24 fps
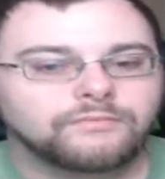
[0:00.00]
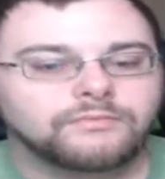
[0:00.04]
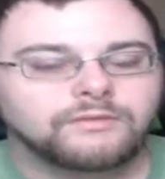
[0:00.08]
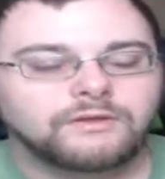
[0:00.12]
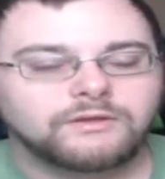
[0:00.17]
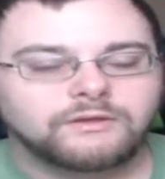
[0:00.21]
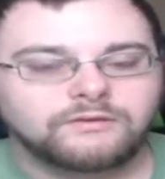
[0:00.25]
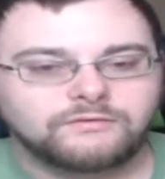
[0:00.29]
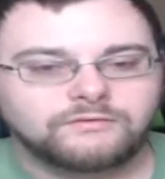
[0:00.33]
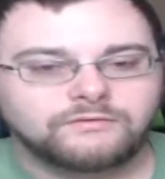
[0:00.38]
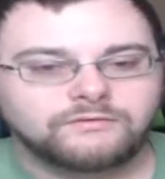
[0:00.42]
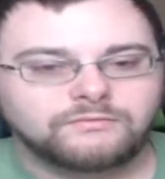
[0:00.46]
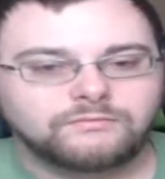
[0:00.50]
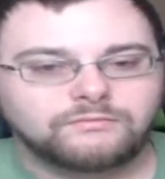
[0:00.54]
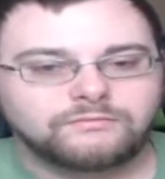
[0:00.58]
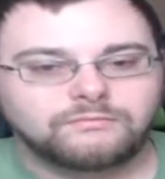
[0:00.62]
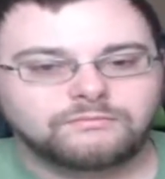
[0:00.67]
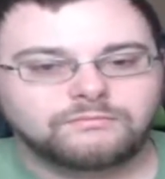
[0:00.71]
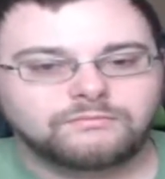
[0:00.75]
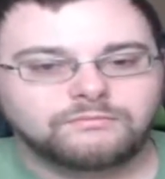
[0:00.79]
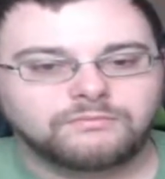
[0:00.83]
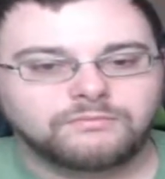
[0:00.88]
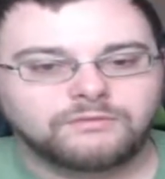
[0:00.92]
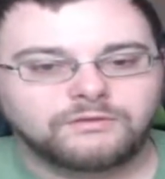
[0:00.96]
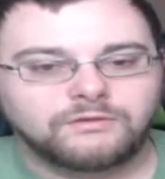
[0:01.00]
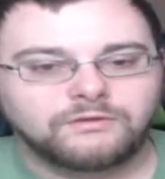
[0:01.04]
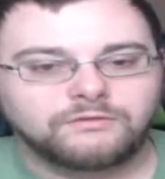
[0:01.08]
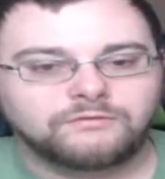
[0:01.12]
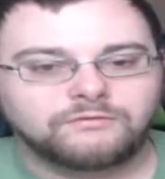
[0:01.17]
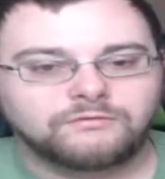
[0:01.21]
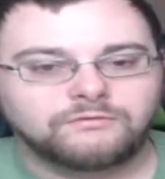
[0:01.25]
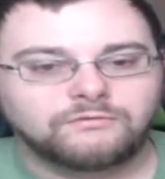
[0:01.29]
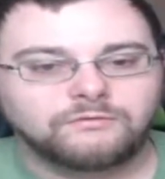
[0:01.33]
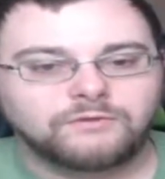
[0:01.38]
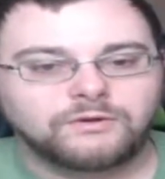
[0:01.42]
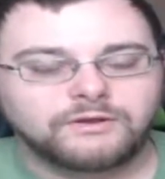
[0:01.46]
Is
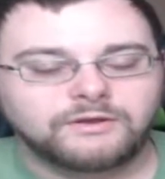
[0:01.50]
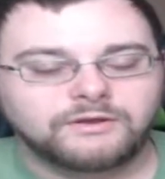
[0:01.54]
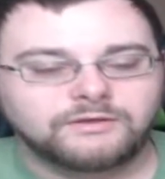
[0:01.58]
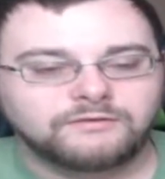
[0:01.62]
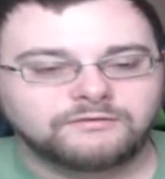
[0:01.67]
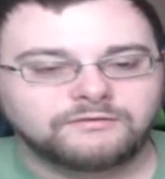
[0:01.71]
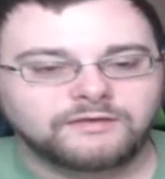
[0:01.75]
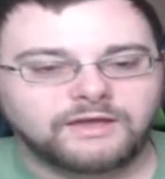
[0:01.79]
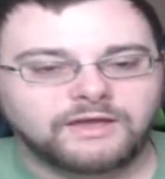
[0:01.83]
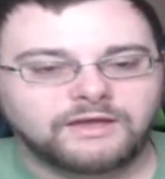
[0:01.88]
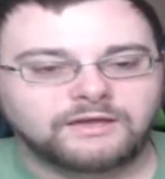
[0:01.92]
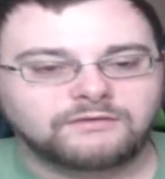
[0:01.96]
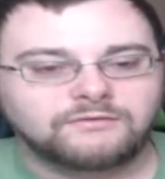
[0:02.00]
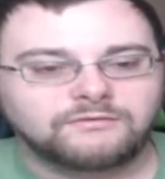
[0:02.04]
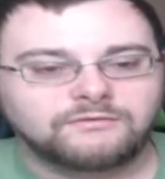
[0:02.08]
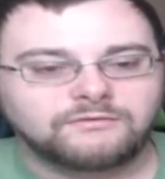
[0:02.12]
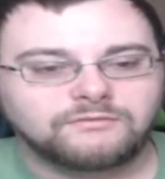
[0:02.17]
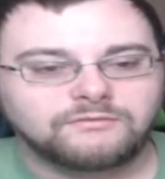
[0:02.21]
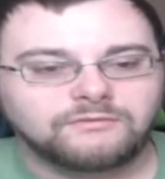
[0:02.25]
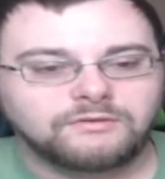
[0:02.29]
this what he's act